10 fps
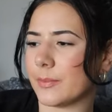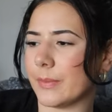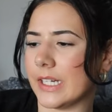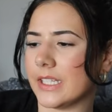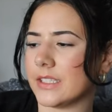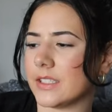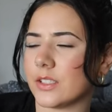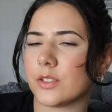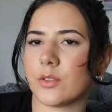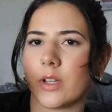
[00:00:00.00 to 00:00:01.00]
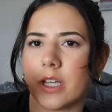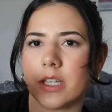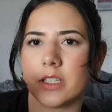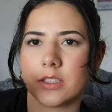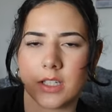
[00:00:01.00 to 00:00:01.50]
minutes, so
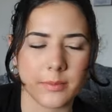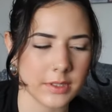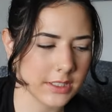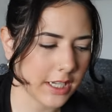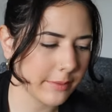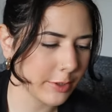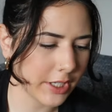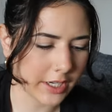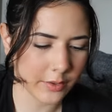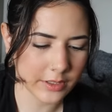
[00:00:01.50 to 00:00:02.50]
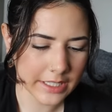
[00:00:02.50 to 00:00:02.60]
I stopped the timer now.